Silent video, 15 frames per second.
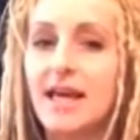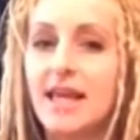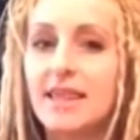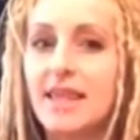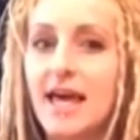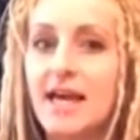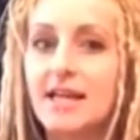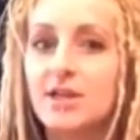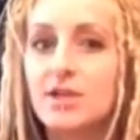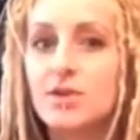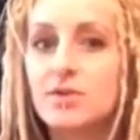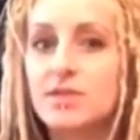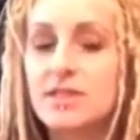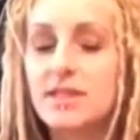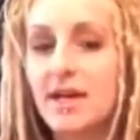then
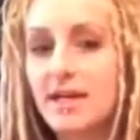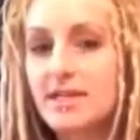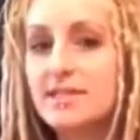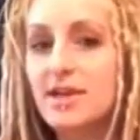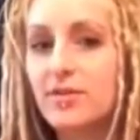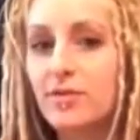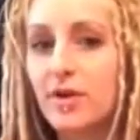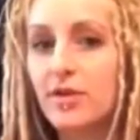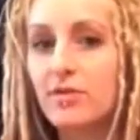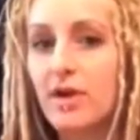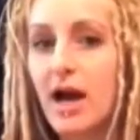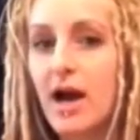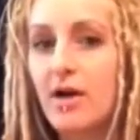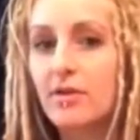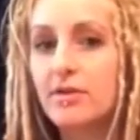using a different
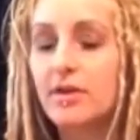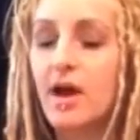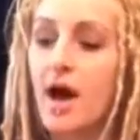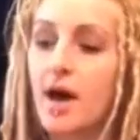route.